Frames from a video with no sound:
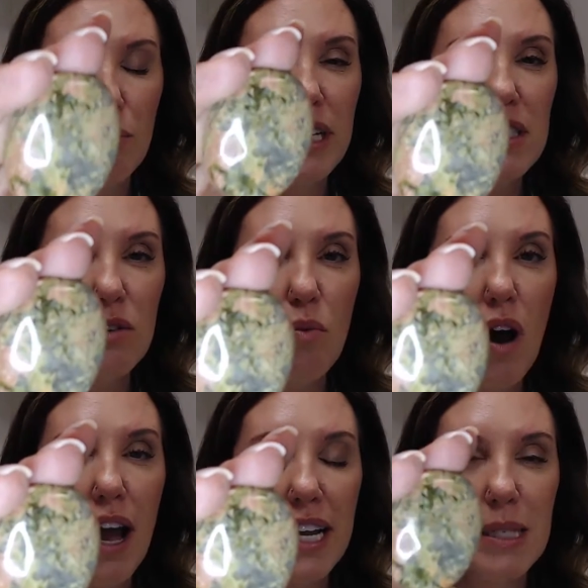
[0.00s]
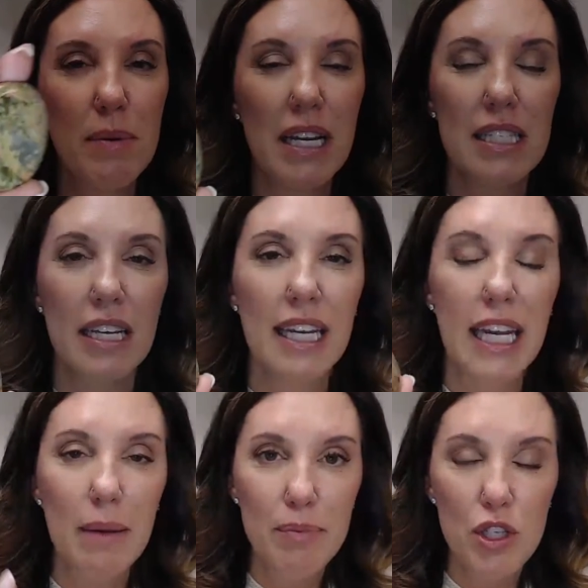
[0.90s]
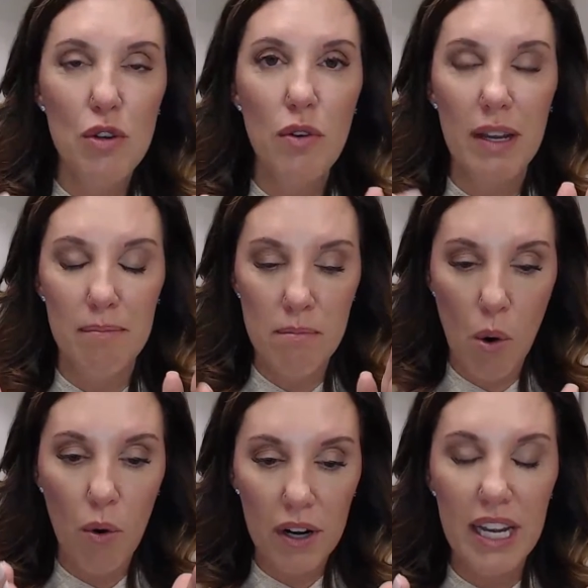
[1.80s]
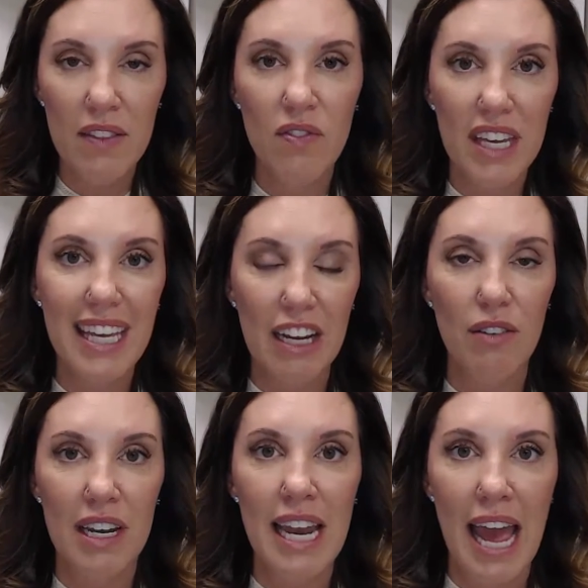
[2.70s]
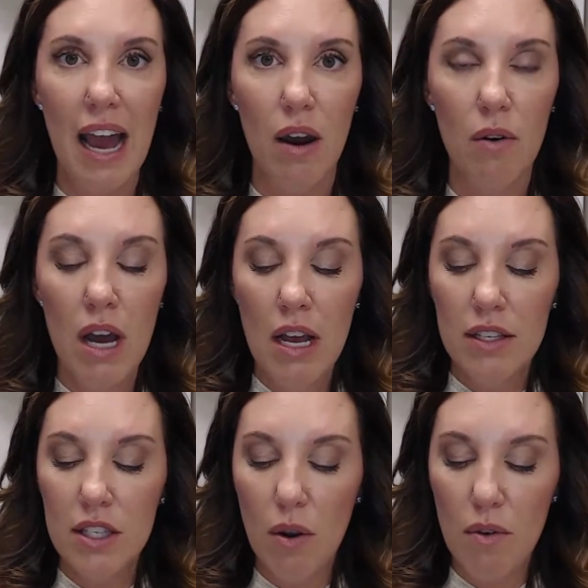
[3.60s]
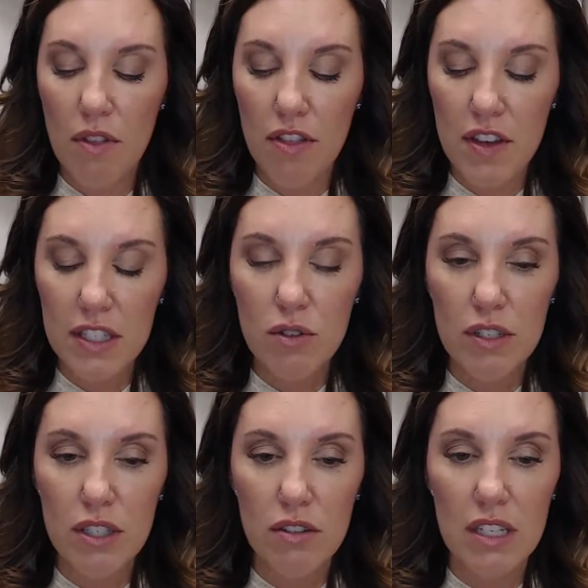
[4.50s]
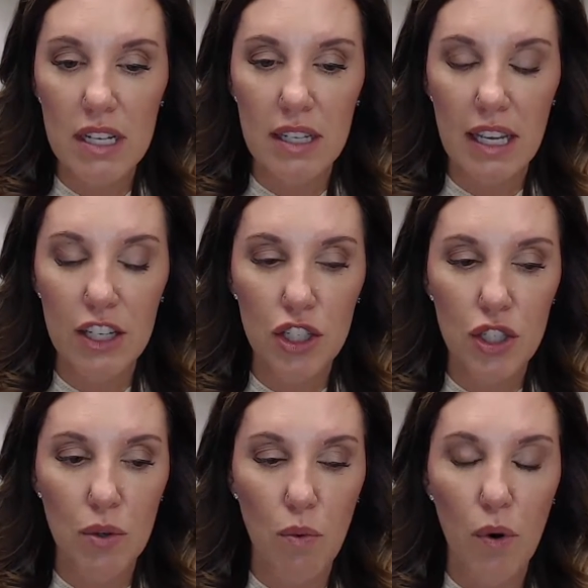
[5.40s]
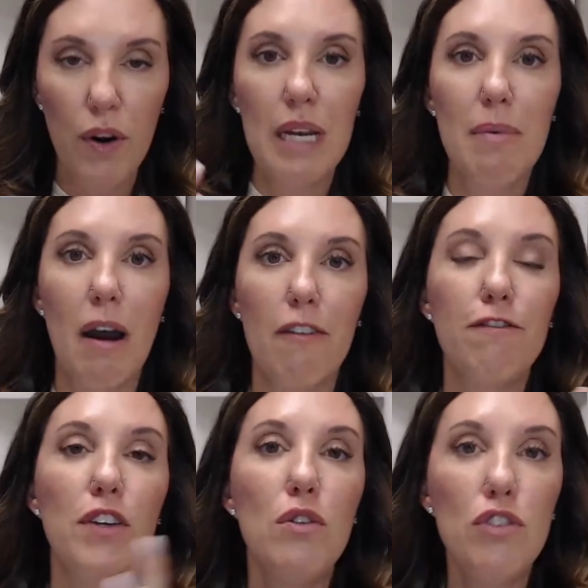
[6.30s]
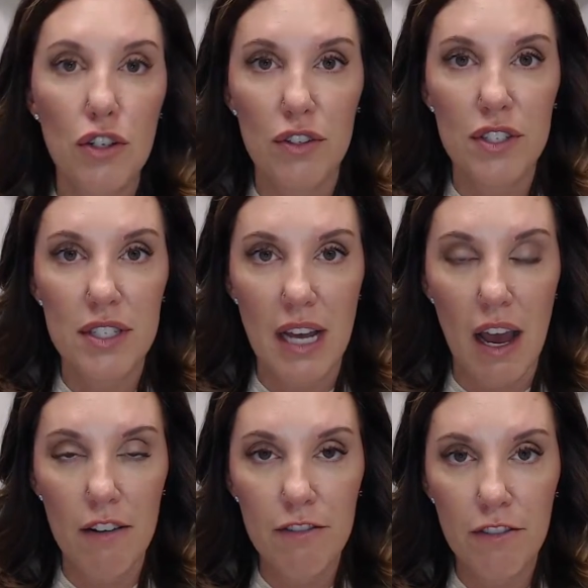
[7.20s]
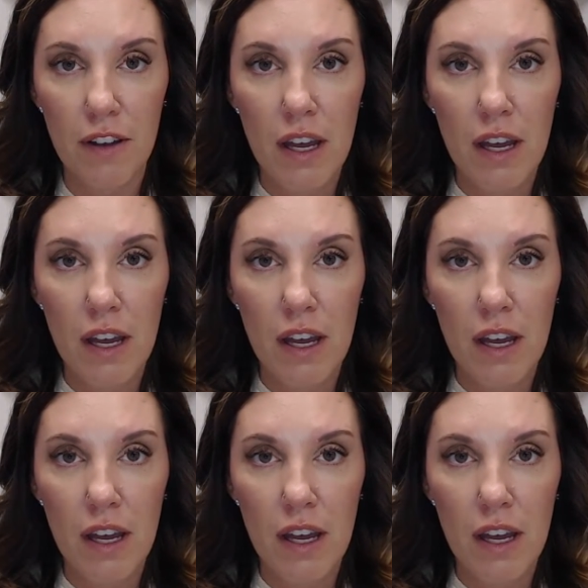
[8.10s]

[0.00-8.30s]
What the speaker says: reason why is because it keeps you more in the here and now. So this crystal doesn't get you worried about future stuff.